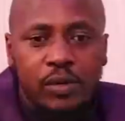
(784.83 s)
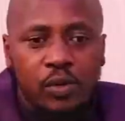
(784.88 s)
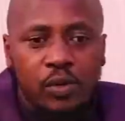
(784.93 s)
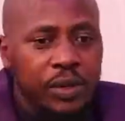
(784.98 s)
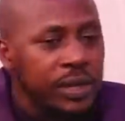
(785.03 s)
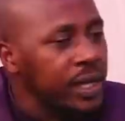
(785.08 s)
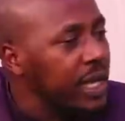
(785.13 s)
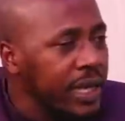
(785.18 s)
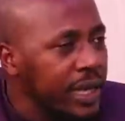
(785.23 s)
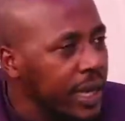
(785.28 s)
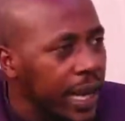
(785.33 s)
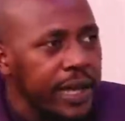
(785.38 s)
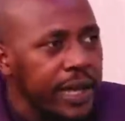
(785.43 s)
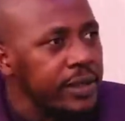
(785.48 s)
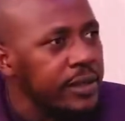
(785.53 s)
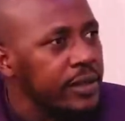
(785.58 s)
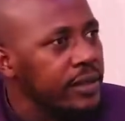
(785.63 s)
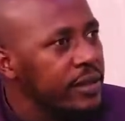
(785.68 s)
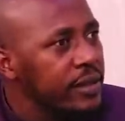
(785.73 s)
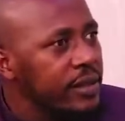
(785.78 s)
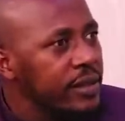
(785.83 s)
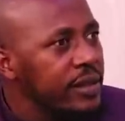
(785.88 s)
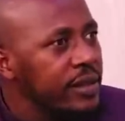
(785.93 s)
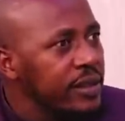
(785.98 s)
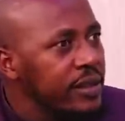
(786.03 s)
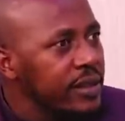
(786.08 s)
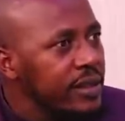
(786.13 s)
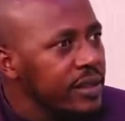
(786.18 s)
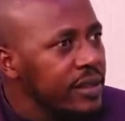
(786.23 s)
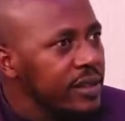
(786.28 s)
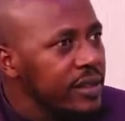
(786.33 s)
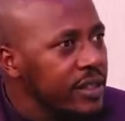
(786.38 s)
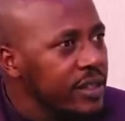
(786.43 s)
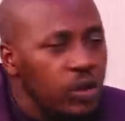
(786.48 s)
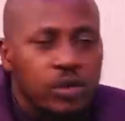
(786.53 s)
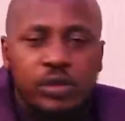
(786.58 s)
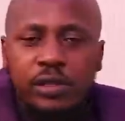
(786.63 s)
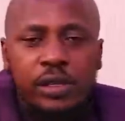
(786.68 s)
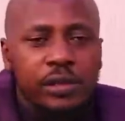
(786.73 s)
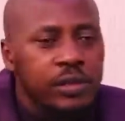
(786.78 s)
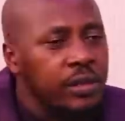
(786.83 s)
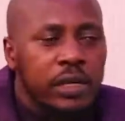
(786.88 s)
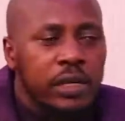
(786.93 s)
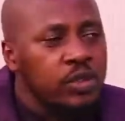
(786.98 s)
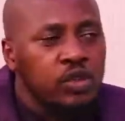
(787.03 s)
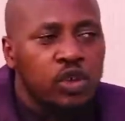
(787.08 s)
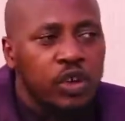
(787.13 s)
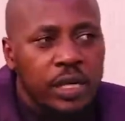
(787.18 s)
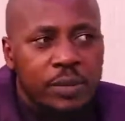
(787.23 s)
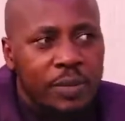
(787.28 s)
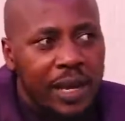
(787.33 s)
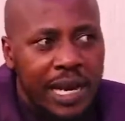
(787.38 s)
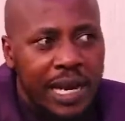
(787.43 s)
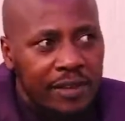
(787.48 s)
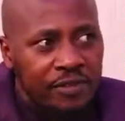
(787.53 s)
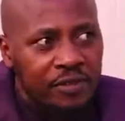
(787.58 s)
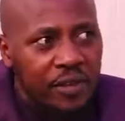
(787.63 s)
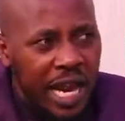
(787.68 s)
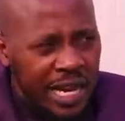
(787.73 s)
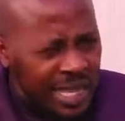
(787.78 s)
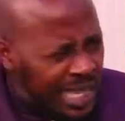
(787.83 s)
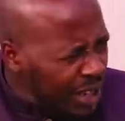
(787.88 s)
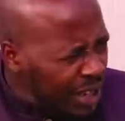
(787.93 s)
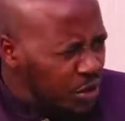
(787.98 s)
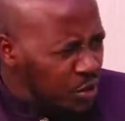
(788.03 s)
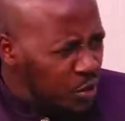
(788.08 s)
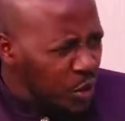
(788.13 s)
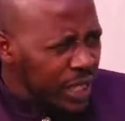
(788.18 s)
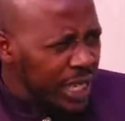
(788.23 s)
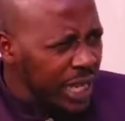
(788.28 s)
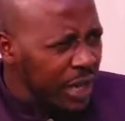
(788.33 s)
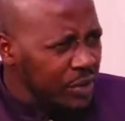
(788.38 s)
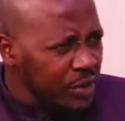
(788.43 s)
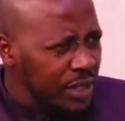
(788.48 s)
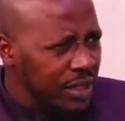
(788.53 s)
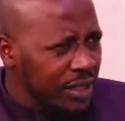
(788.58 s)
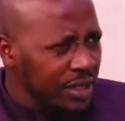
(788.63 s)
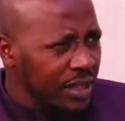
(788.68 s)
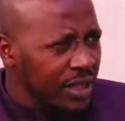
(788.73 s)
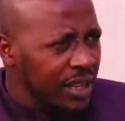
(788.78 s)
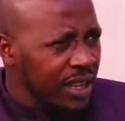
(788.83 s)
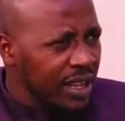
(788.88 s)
I regret. You destroyed my life. And they're not working out.